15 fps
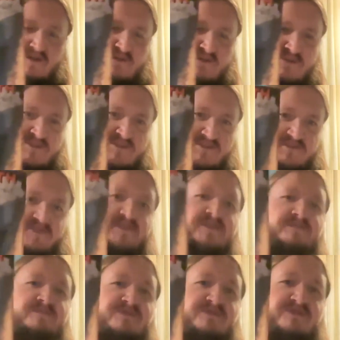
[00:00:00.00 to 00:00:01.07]
just
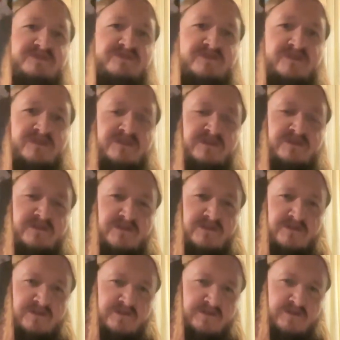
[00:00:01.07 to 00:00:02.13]
screams
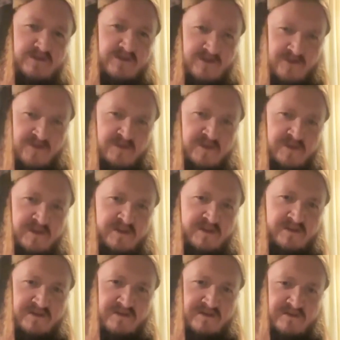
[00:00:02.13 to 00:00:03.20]
early
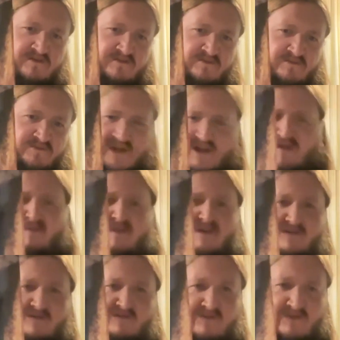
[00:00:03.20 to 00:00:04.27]
black
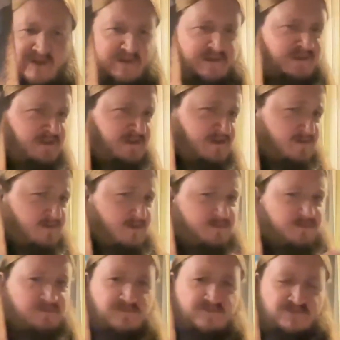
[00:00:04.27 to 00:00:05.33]
metal, and the other
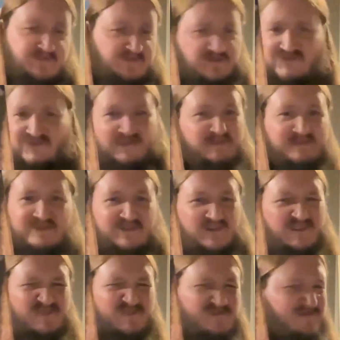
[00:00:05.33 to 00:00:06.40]
one screams
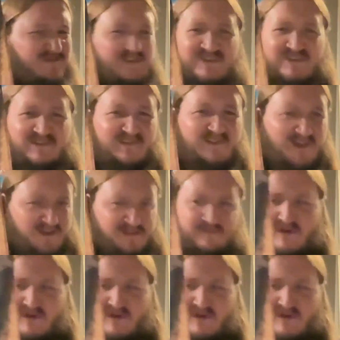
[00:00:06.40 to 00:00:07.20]
early death